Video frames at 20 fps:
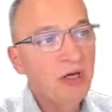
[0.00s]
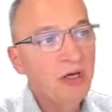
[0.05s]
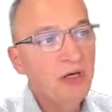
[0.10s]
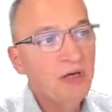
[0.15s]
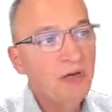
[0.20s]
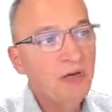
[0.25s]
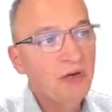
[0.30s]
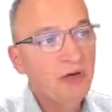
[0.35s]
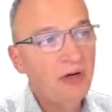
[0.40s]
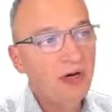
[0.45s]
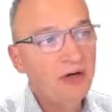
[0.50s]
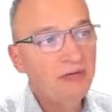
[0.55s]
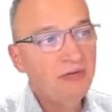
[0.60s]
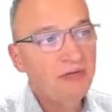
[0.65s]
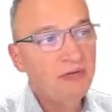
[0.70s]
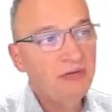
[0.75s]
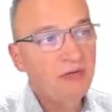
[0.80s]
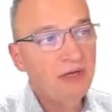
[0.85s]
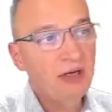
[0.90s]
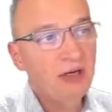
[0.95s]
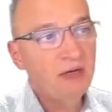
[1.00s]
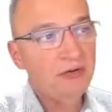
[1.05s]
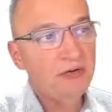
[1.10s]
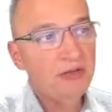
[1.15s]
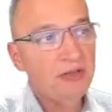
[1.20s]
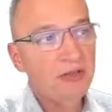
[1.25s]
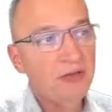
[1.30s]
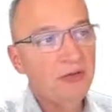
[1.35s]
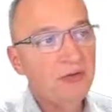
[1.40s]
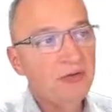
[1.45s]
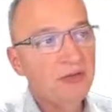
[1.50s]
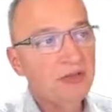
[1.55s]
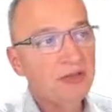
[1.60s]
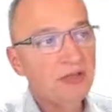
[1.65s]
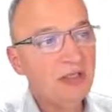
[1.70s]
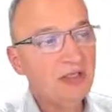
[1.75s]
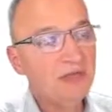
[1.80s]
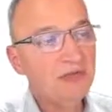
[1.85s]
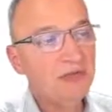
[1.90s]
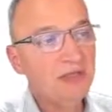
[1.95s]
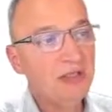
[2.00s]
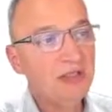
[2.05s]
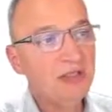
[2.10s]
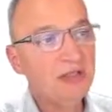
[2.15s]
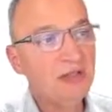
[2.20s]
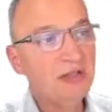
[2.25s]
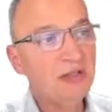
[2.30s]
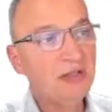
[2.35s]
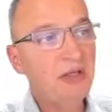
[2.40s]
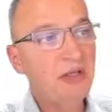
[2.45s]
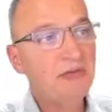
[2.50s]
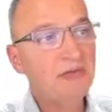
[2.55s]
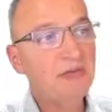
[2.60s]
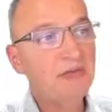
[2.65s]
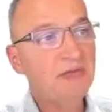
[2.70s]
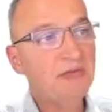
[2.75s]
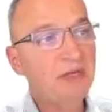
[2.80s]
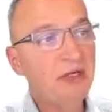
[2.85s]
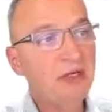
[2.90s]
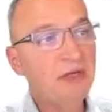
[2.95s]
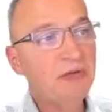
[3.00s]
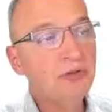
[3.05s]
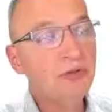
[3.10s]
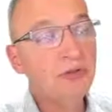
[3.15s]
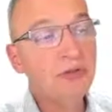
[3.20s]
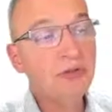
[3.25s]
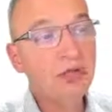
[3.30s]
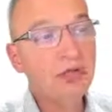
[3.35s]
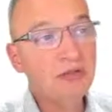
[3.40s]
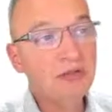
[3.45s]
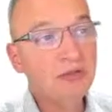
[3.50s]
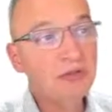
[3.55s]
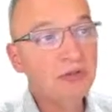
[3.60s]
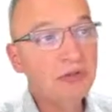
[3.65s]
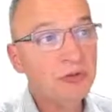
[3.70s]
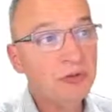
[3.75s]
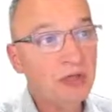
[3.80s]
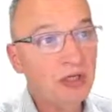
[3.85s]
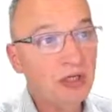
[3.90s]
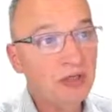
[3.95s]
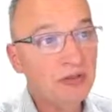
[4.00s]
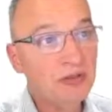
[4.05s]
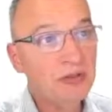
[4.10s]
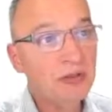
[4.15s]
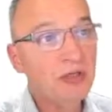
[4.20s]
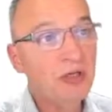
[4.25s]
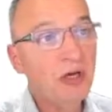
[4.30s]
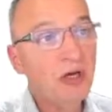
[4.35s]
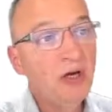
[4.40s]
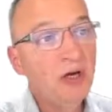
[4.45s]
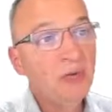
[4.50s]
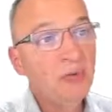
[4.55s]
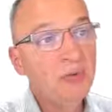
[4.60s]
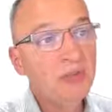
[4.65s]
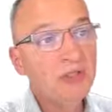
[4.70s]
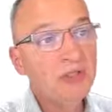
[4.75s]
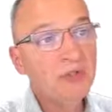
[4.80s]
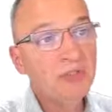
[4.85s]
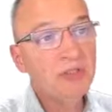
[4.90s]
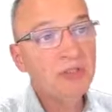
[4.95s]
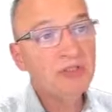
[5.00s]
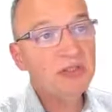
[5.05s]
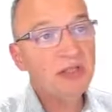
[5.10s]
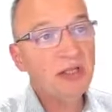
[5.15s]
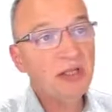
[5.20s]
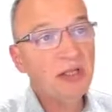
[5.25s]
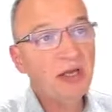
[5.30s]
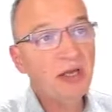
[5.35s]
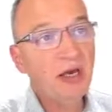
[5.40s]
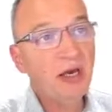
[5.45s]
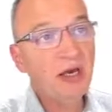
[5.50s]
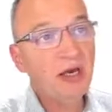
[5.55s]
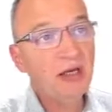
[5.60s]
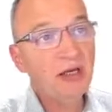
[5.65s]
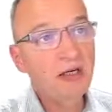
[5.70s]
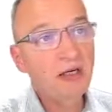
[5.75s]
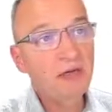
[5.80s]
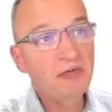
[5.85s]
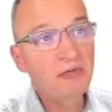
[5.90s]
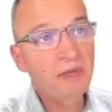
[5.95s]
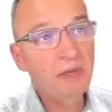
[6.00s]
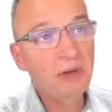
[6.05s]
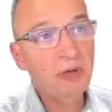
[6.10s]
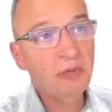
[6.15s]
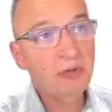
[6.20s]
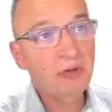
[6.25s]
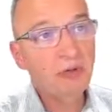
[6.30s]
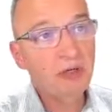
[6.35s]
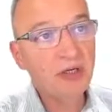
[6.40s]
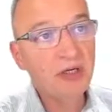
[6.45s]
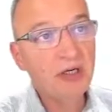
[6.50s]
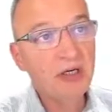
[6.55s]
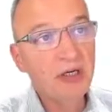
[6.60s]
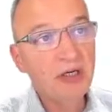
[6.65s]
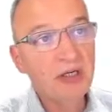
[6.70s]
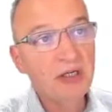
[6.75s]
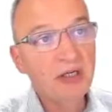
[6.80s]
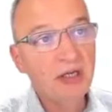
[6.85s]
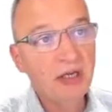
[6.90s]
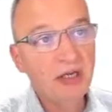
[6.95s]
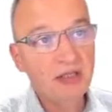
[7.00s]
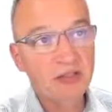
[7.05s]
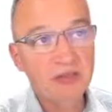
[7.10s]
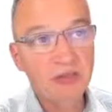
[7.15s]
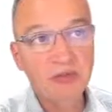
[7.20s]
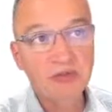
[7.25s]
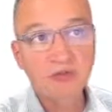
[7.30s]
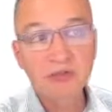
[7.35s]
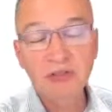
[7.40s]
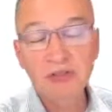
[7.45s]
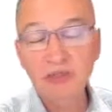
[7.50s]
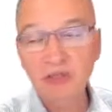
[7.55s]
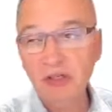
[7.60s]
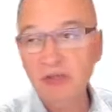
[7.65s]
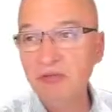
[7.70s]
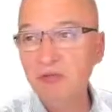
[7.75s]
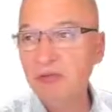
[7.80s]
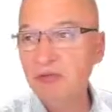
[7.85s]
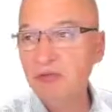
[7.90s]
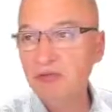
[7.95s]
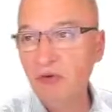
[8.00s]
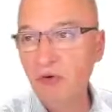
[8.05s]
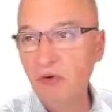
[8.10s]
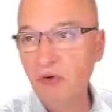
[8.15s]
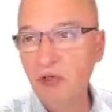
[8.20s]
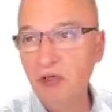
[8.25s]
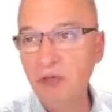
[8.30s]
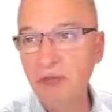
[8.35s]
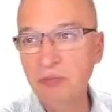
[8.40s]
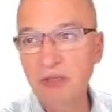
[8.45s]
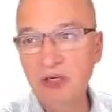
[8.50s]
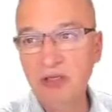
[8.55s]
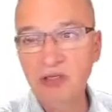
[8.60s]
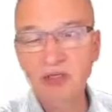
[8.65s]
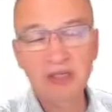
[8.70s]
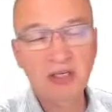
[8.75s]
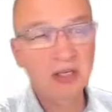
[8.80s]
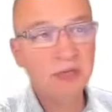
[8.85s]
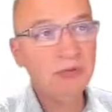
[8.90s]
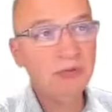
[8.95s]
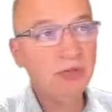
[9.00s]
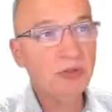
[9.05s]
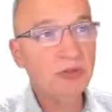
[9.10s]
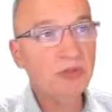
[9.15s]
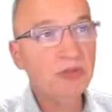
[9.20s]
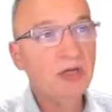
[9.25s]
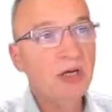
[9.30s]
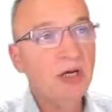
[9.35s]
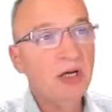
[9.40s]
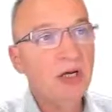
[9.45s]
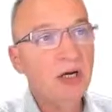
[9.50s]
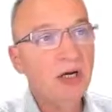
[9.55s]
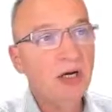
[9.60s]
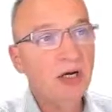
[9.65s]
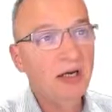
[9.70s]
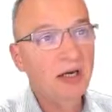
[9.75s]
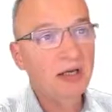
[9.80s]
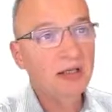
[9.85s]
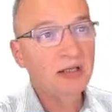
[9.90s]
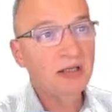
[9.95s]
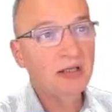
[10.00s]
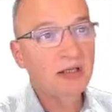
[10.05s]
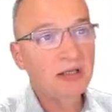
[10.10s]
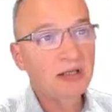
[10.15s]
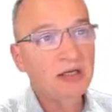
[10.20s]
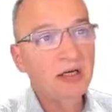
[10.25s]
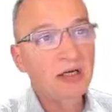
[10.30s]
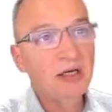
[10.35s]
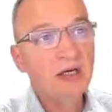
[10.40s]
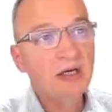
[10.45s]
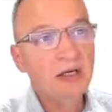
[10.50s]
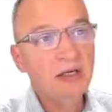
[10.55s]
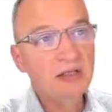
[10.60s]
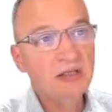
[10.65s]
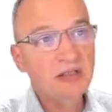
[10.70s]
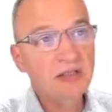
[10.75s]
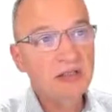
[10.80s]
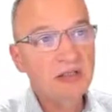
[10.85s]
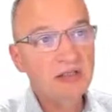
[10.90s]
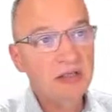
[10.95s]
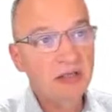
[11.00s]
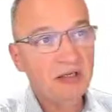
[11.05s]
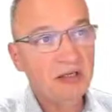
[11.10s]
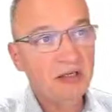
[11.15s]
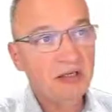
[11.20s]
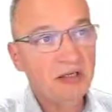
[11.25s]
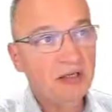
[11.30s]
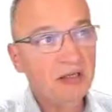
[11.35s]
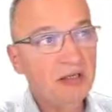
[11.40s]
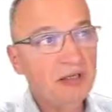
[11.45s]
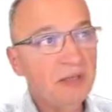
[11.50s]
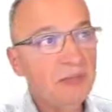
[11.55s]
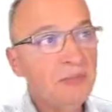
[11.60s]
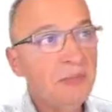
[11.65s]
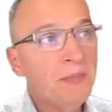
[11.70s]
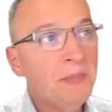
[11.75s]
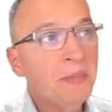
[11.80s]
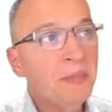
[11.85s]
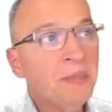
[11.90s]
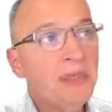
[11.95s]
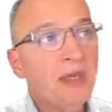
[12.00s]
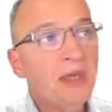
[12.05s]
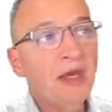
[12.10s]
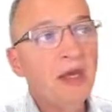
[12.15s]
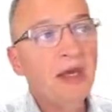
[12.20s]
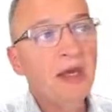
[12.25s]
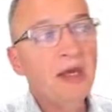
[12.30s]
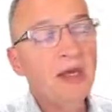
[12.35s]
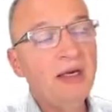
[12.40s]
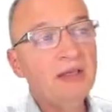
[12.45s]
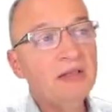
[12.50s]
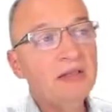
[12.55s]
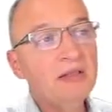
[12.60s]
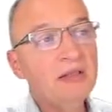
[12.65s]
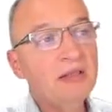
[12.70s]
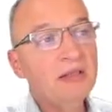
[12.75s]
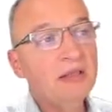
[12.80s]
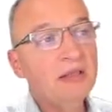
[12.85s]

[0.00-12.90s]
You have the value in the U-Scratch register, you have the value 2000, 2000, which means that the area of memory that has been reserved for my exception handler is this area here. And